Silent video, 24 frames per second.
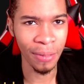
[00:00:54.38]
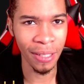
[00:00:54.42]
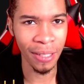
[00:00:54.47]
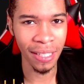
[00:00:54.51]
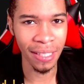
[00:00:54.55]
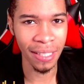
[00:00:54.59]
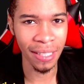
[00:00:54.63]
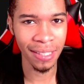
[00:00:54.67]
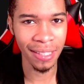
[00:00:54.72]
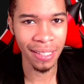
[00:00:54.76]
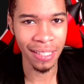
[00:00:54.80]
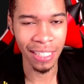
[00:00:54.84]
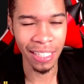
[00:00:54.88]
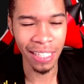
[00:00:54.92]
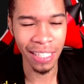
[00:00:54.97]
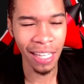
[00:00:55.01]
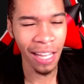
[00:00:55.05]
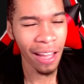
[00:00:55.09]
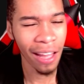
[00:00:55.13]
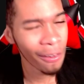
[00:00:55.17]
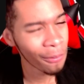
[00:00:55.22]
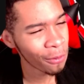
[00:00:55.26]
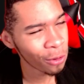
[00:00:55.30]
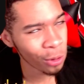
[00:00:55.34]
EST
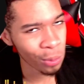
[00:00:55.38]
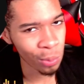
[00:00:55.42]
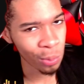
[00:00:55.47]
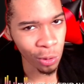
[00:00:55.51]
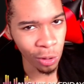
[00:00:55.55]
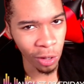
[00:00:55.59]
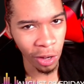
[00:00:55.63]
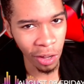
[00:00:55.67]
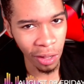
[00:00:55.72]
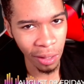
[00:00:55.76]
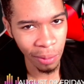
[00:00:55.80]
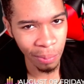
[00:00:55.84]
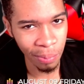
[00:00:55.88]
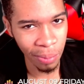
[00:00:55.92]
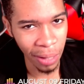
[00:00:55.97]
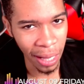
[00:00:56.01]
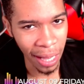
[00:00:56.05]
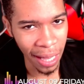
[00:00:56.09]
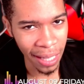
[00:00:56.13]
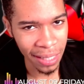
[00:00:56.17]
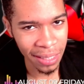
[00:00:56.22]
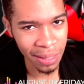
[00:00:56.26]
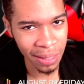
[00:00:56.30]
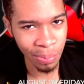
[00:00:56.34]
for Brawl
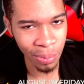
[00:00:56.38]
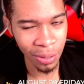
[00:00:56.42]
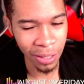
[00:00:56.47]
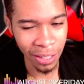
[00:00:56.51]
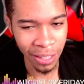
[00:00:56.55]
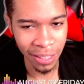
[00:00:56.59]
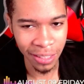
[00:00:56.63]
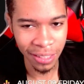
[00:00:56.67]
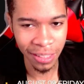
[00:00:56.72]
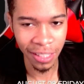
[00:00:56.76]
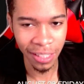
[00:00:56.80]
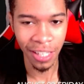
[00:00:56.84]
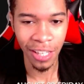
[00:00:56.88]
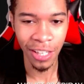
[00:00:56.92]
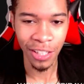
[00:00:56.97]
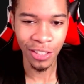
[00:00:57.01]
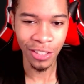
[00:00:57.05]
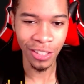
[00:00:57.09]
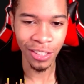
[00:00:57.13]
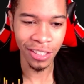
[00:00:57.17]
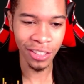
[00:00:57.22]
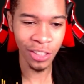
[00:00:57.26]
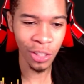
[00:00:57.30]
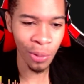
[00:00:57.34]
Pass Plus.
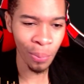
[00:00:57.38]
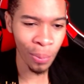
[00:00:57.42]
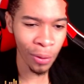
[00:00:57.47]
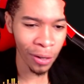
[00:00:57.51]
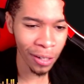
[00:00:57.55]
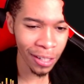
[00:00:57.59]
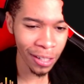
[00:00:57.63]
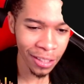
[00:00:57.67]
So let's jump on